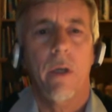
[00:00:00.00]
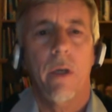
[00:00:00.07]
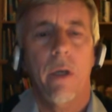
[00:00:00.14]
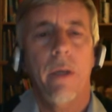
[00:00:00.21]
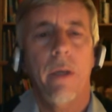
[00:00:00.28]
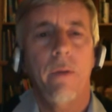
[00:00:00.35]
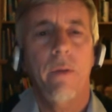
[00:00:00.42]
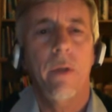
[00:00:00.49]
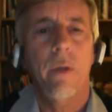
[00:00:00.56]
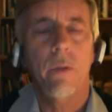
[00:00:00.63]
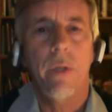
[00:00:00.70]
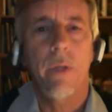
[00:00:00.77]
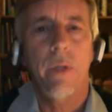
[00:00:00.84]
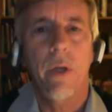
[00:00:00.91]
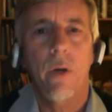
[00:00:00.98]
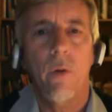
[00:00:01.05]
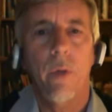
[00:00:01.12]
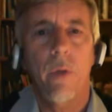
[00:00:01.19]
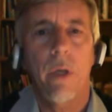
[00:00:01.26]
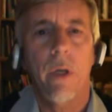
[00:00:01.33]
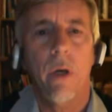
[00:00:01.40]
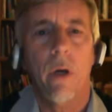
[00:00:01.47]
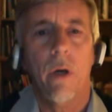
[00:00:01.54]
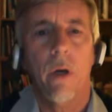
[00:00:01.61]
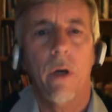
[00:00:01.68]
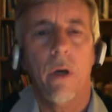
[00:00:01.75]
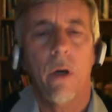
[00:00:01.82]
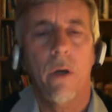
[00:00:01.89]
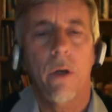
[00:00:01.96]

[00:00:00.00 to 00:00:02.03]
In this video we are